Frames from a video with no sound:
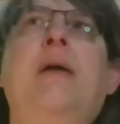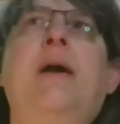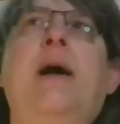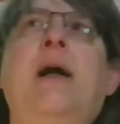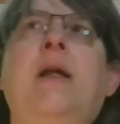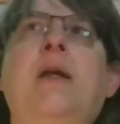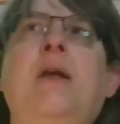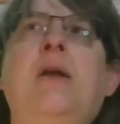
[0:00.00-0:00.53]

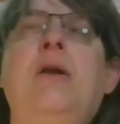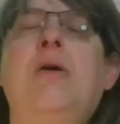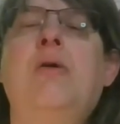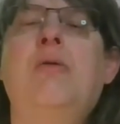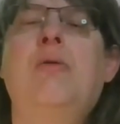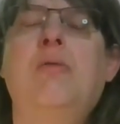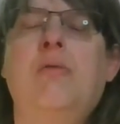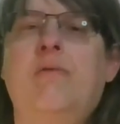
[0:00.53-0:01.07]
that, you
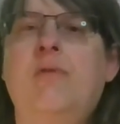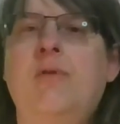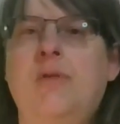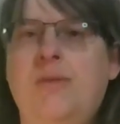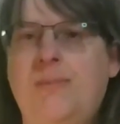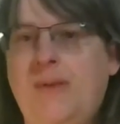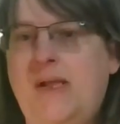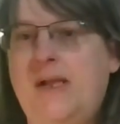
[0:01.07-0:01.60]
know, for the
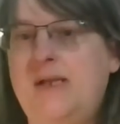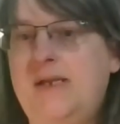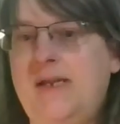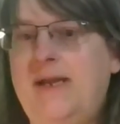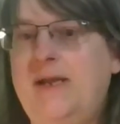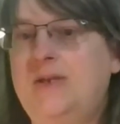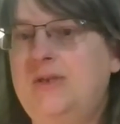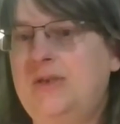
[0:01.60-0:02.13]

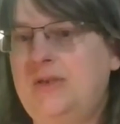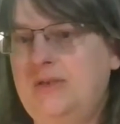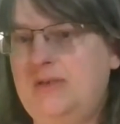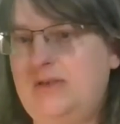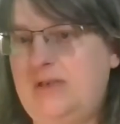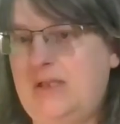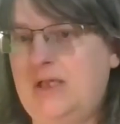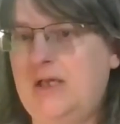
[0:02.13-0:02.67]

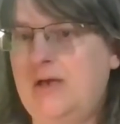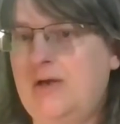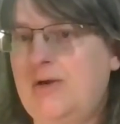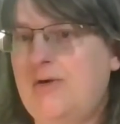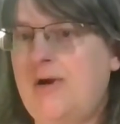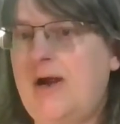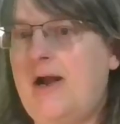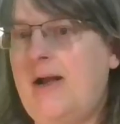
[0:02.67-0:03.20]
plantations, the
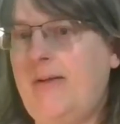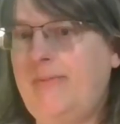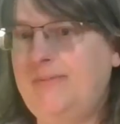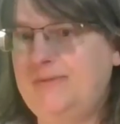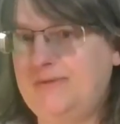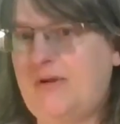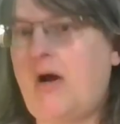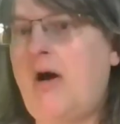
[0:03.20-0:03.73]

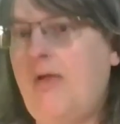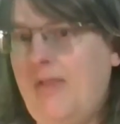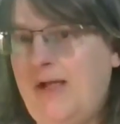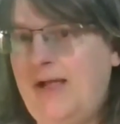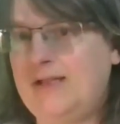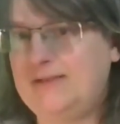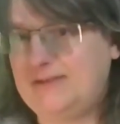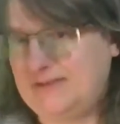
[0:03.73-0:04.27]
crops, all
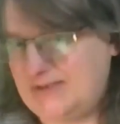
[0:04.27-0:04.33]
that